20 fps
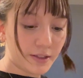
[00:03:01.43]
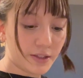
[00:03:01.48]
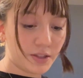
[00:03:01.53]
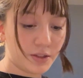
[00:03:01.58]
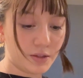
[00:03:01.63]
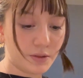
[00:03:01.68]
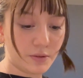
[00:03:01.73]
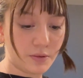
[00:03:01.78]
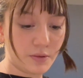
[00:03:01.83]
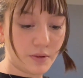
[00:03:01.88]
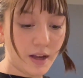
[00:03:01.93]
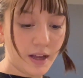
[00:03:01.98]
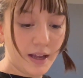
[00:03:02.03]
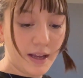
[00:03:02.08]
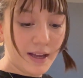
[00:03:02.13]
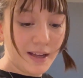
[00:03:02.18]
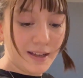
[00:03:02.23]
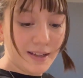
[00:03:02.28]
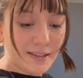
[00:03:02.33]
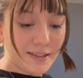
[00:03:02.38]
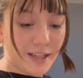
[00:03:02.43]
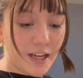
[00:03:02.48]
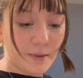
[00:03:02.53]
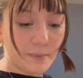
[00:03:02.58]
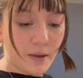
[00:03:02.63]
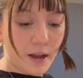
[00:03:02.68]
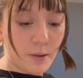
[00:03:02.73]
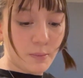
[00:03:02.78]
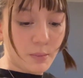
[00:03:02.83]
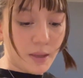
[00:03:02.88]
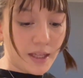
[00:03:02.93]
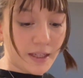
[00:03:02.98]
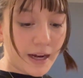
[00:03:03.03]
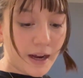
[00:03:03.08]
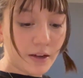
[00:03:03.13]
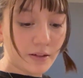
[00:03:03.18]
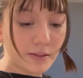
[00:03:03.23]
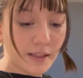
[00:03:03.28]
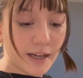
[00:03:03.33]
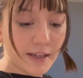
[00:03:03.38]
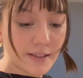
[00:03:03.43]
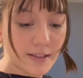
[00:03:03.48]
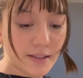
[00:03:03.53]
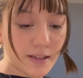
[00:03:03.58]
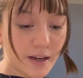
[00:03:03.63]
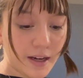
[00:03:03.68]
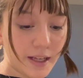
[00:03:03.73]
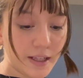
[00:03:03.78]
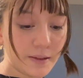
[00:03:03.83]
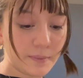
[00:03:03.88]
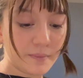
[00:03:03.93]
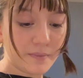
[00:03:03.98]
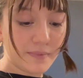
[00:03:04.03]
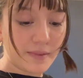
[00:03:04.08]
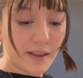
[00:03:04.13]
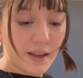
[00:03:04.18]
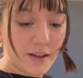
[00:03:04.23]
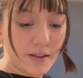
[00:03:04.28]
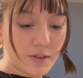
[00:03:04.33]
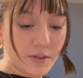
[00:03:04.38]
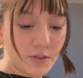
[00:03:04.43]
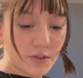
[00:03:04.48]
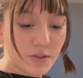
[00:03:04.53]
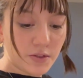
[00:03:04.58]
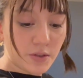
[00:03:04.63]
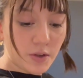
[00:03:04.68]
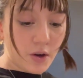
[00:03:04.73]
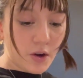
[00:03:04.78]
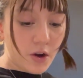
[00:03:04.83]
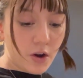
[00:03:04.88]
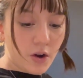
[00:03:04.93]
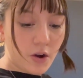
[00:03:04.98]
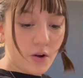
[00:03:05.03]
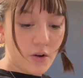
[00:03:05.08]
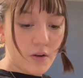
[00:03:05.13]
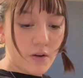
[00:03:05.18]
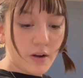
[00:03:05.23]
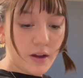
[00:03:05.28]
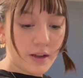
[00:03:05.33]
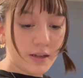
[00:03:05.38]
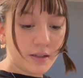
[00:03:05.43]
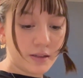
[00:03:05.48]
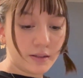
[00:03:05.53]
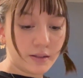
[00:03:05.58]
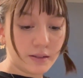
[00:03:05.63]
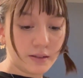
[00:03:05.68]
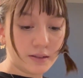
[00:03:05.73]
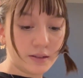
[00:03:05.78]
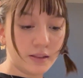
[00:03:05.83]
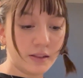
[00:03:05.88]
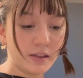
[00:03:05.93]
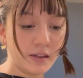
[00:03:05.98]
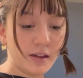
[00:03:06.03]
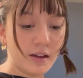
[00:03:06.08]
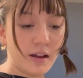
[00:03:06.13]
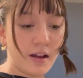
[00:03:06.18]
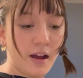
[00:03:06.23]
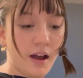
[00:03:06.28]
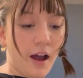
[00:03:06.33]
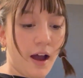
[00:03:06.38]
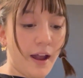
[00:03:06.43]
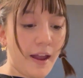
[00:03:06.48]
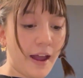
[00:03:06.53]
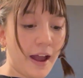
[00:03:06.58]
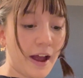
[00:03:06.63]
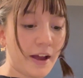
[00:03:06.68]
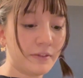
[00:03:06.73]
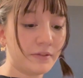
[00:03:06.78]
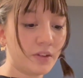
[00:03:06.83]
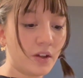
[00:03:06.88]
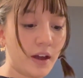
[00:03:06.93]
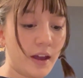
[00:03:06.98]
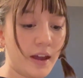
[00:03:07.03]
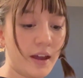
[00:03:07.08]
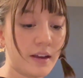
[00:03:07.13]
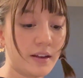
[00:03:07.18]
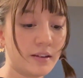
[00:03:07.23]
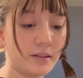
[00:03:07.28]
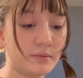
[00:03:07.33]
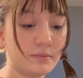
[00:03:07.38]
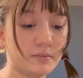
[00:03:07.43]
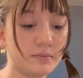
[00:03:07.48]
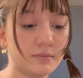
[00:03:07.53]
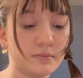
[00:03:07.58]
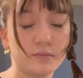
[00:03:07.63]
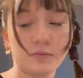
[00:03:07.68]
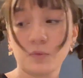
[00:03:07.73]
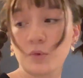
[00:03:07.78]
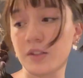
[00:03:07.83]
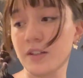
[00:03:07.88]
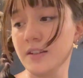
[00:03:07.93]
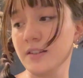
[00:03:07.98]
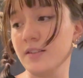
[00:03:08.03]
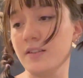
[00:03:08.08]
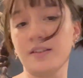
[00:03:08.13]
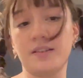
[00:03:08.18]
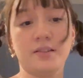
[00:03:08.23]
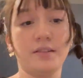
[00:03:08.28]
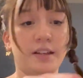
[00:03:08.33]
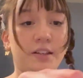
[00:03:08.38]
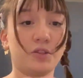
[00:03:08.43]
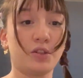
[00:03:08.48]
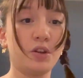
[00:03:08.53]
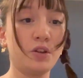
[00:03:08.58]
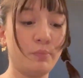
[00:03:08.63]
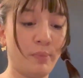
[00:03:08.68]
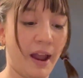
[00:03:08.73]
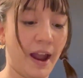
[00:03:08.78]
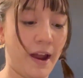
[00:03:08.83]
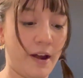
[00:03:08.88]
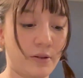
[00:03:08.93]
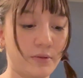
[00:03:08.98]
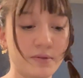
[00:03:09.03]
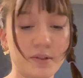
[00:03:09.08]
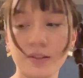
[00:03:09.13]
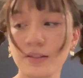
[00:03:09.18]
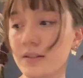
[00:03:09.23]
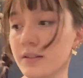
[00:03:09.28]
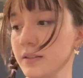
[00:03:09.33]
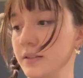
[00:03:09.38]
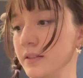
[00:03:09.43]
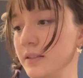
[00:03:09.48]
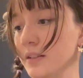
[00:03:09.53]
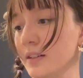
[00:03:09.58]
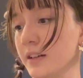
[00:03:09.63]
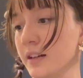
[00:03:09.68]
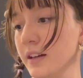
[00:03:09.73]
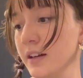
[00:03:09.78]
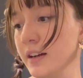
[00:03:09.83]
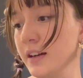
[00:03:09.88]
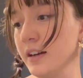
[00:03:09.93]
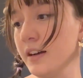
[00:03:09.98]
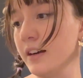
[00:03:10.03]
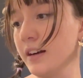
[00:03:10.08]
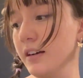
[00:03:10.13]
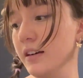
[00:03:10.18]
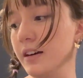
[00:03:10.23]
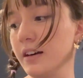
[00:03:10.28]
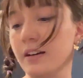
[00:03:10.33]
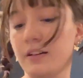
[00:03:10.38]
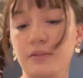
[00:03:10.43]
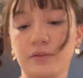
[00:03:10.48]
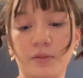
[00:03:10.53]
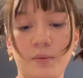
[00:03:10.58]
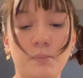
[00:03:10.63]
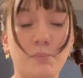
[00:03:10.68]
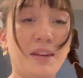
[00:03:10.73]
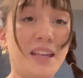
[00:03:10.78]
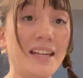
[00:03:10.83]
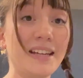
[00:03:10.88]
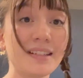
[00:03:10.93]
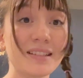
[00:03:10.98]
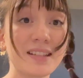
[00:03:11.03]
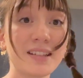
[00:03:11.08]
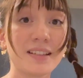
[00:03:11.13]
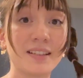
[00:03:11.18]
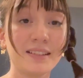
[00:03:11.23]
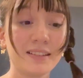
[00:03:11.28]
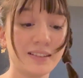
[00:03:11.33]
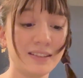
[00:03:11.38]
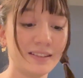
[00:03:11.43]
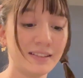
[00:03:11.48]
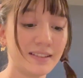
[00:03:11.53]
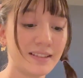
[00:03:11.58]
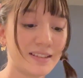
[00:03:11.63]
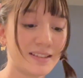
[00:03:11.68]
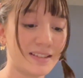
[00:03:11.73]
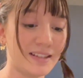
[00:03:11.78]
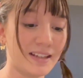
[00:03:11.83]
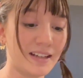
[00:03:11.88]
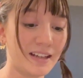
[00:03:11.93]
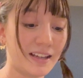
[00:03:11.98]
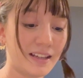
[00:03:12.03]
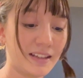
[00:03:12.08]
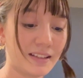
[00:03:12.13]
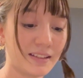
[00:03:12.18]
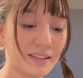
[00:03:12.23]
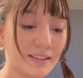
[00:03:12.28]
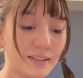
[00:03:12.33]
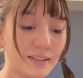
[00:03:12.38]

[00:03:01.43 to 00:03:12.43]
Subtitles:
to take my meat out last night. So I have like, what is this? Like 2 pounds of meat sitting